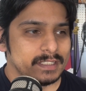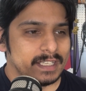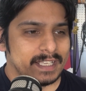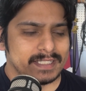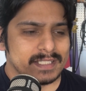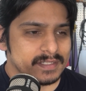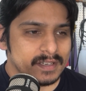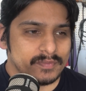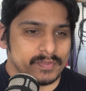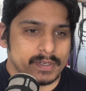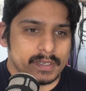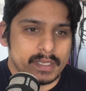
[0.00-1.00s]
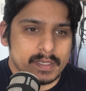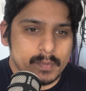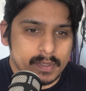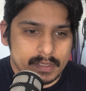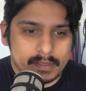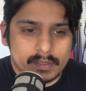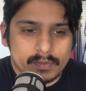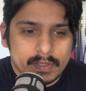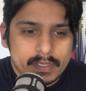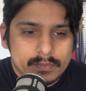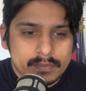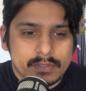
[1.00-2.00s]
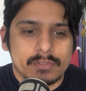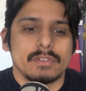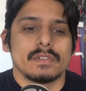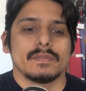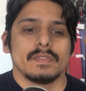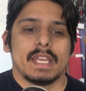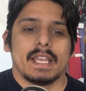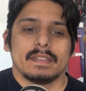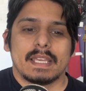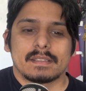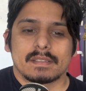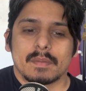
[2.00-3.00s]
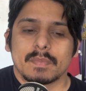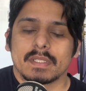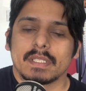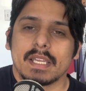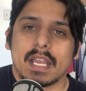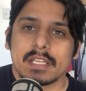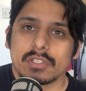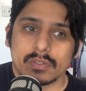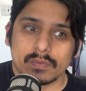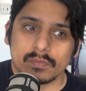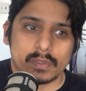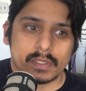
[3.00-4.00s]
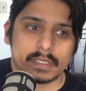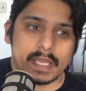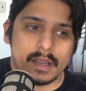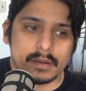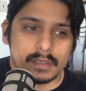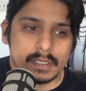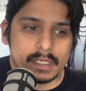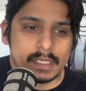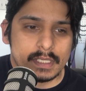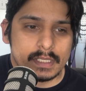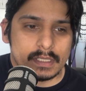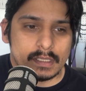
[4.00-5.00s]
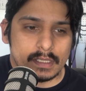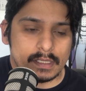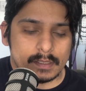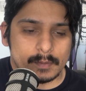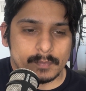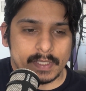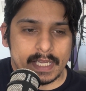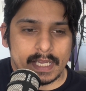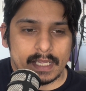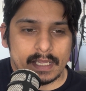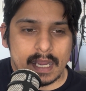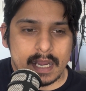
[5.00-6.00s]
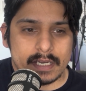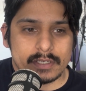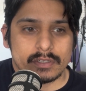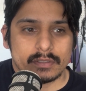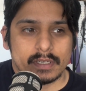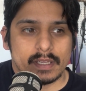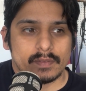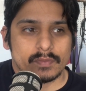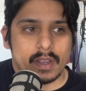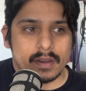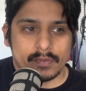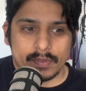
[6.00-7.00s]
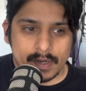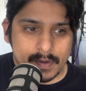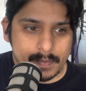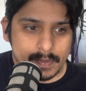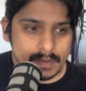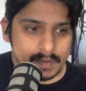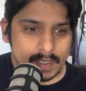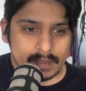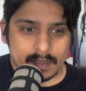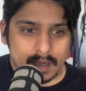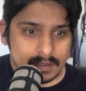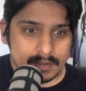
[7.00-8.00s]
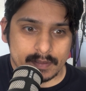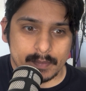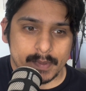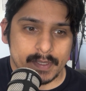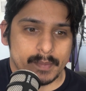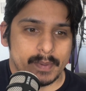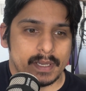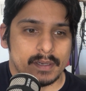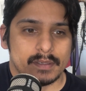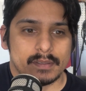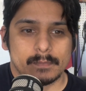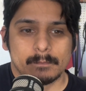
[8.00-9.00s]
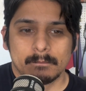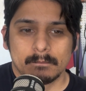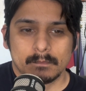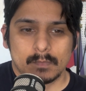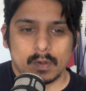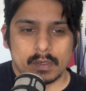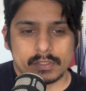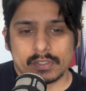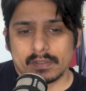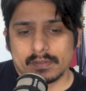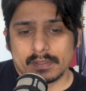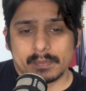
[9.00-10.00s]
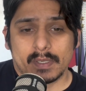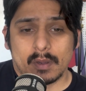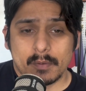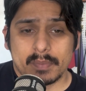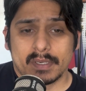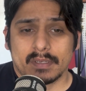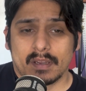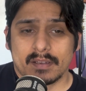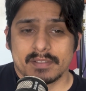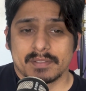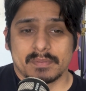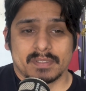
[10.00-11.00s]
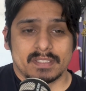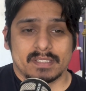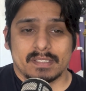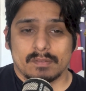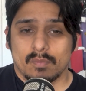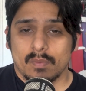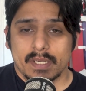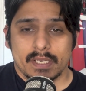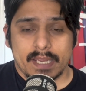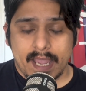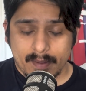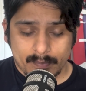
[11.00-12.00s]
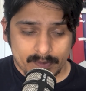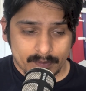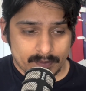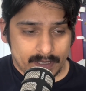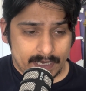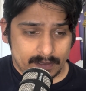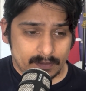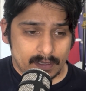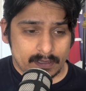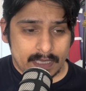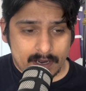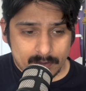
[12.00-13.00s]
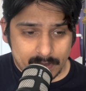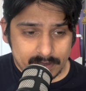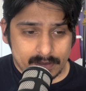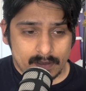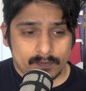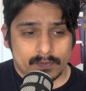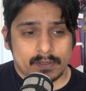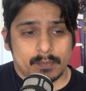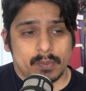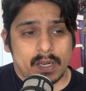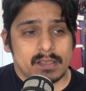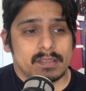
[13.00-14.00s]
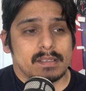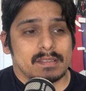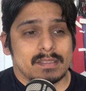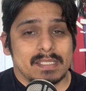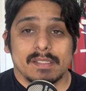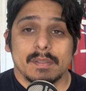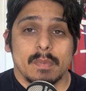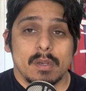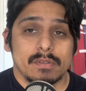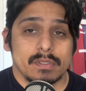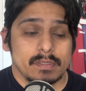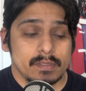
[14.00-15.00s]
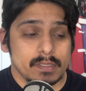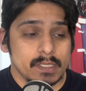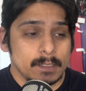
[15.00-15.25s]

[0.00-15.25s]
And that's not fair to anybody. They don't deserve that. That's something that I should have worked out, that I should have gone to therapy and talked to somebody about. Or I should have just been open and honest with it when it happened and allowed myself to process these emotions.